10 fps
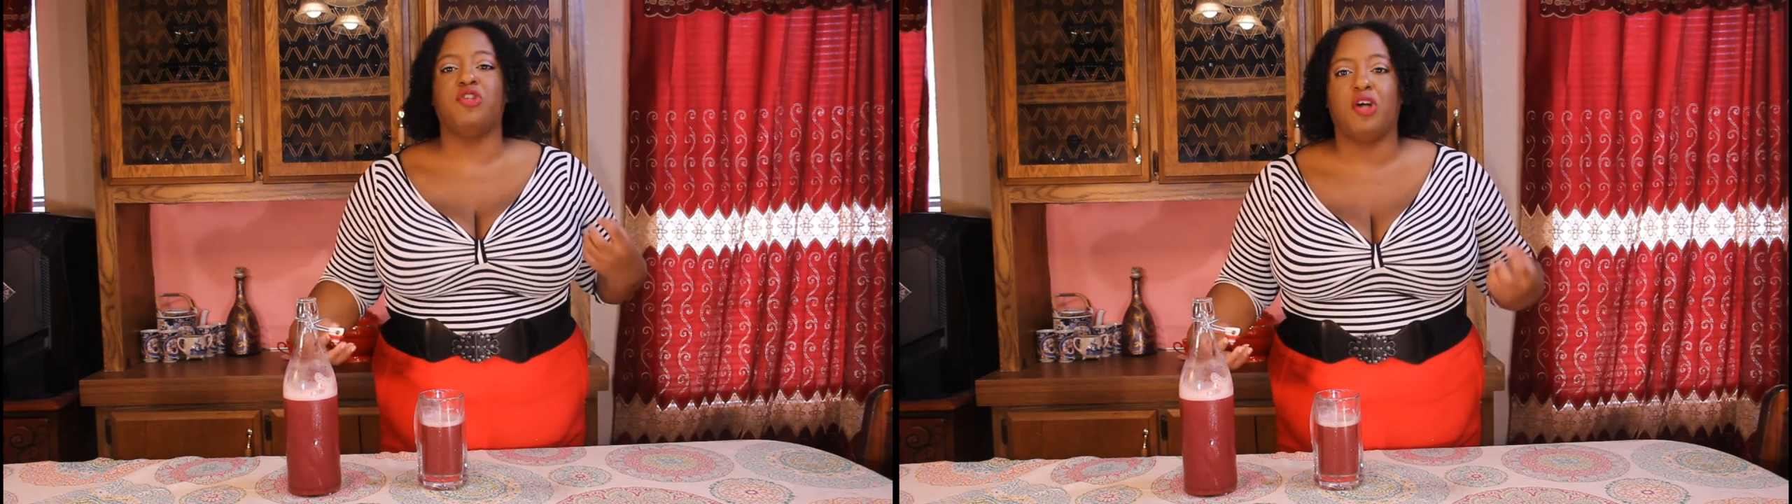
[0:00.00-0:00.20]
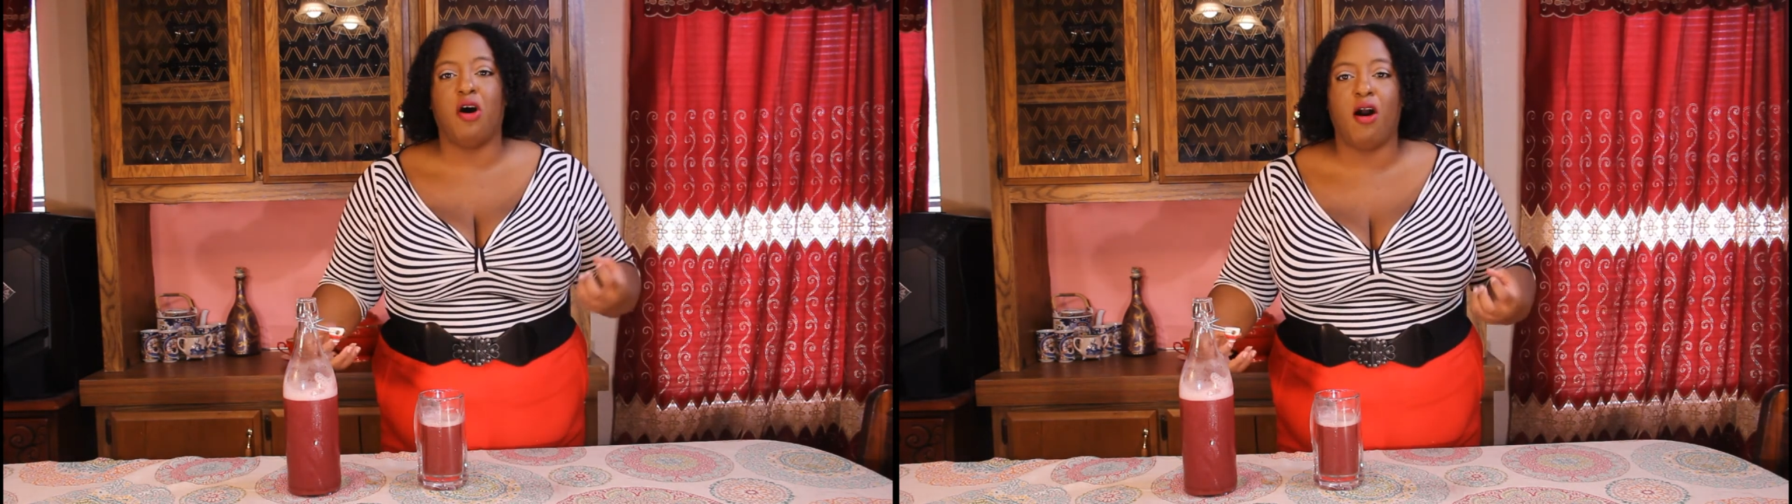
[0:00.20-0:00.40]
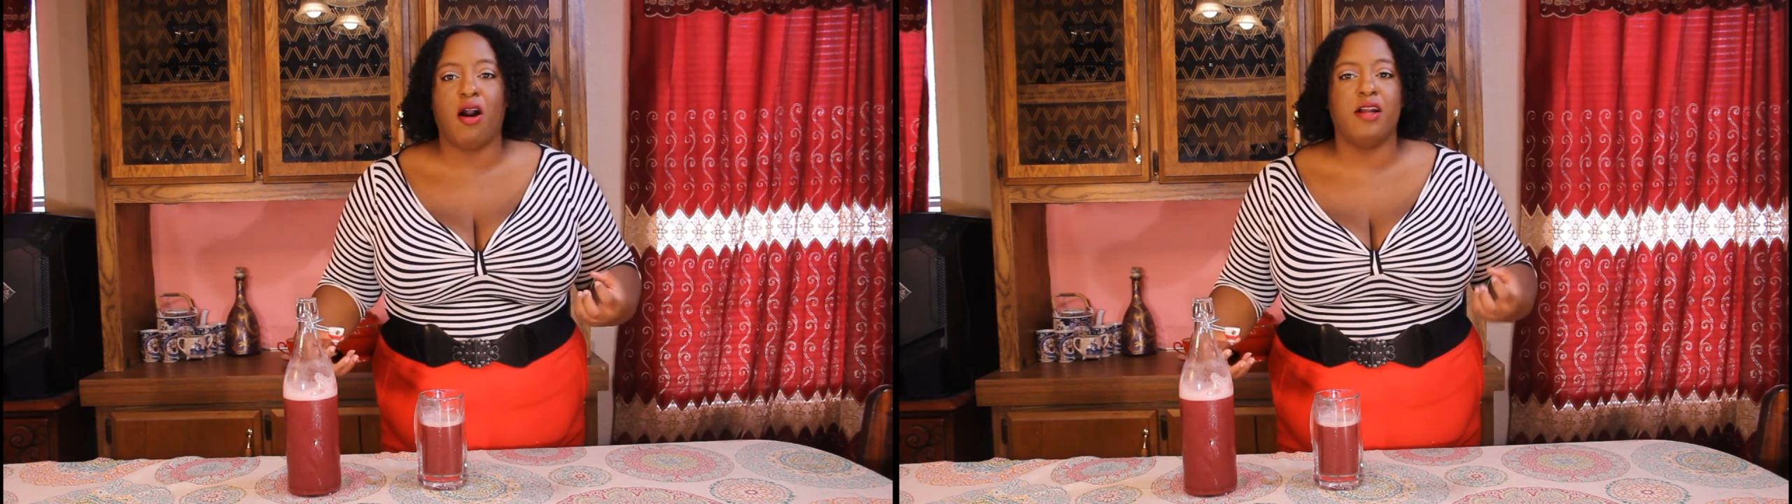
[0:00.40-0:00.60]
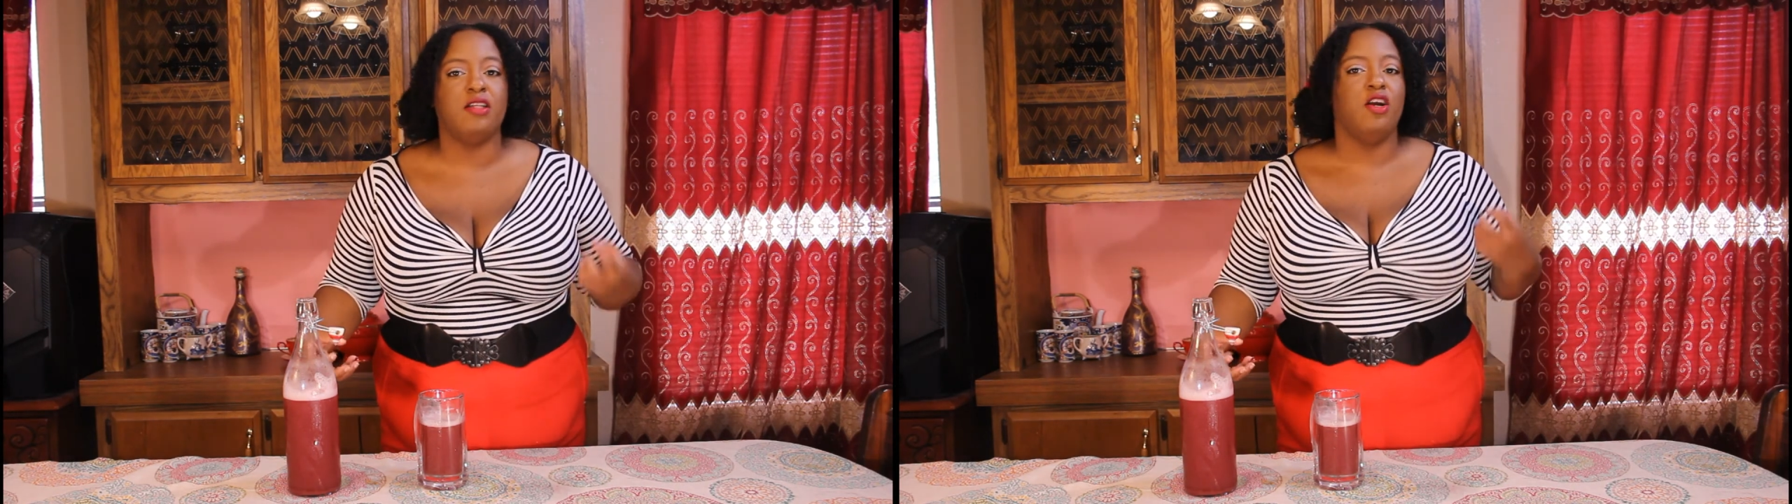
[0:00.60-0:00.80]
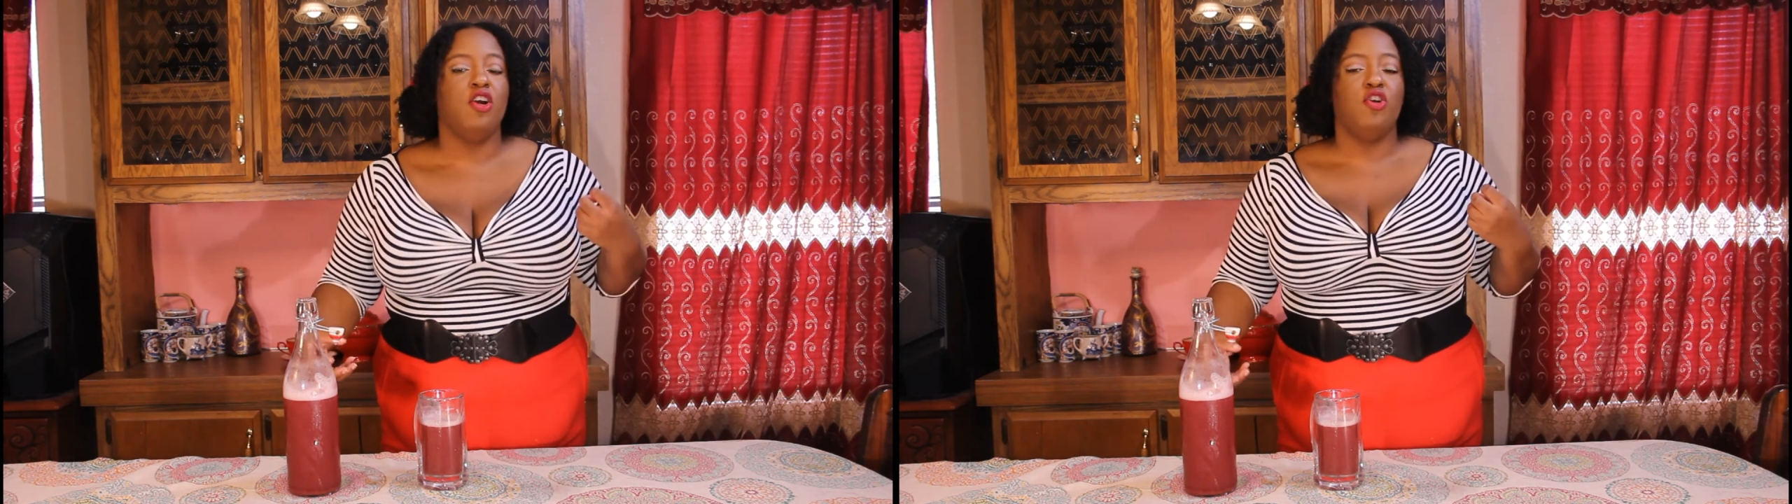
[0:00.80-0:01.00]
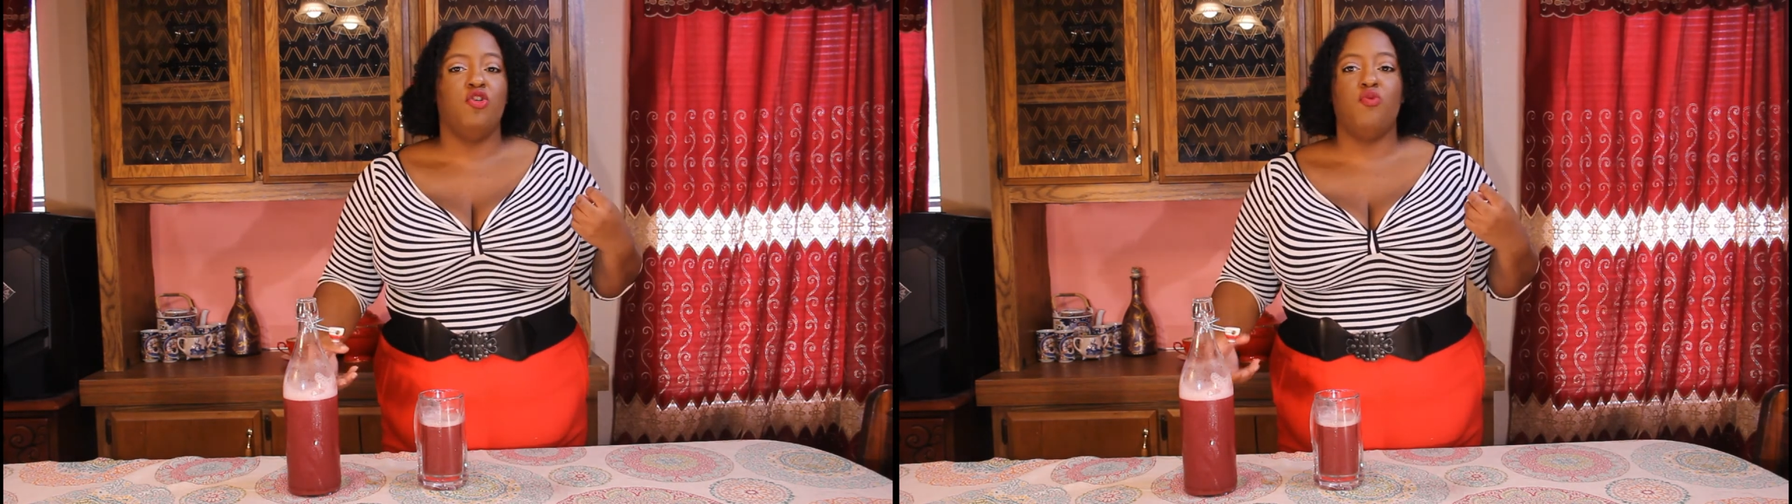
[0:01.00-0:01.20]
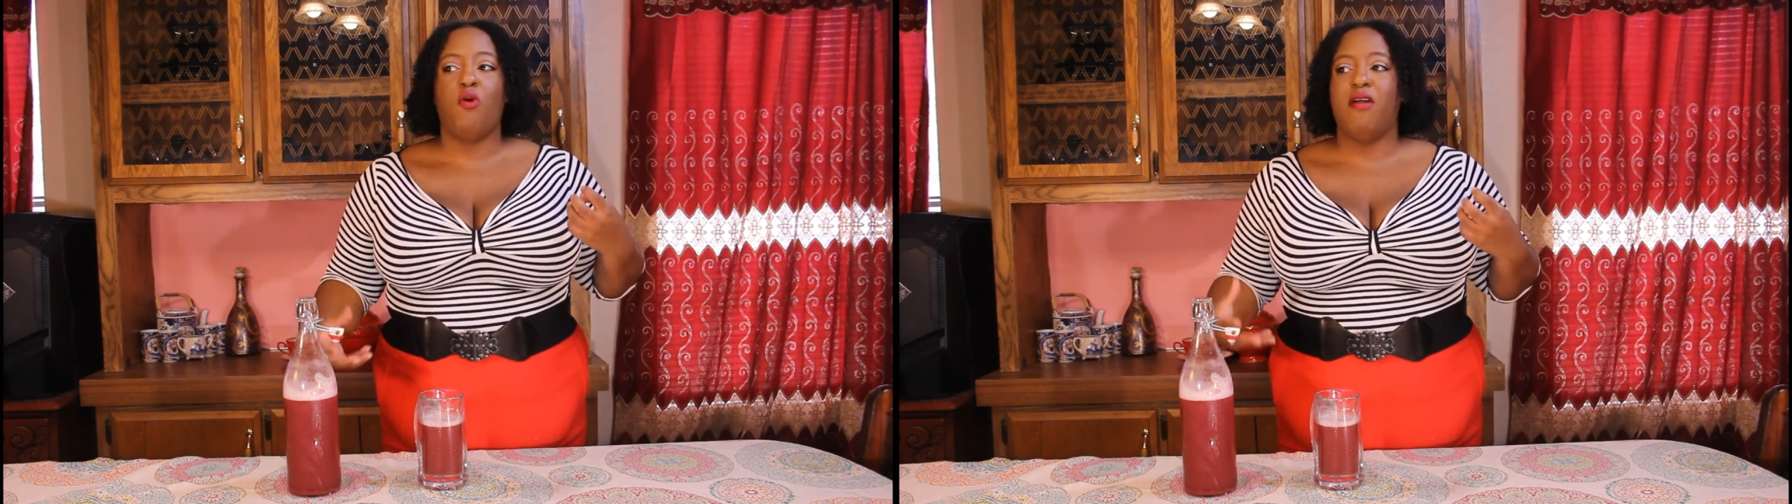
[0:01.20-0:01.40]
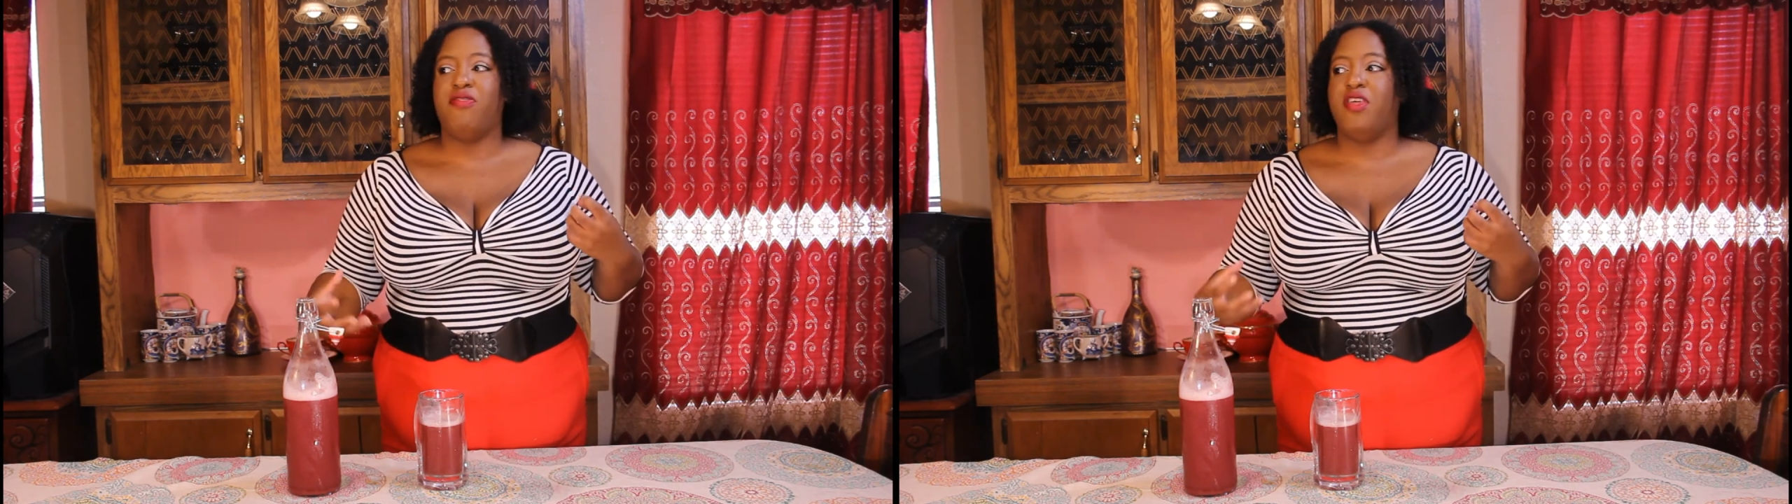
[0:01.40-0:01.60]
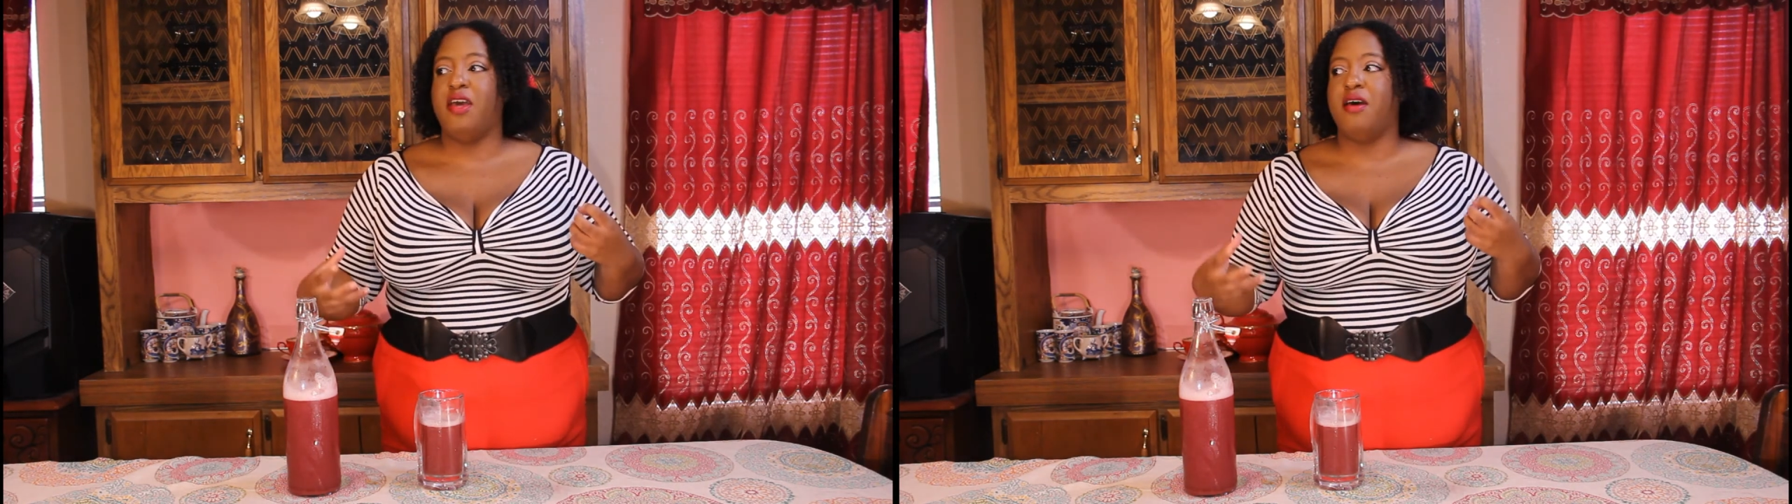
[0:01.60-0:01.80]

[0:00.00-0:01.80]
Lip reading: tart. You want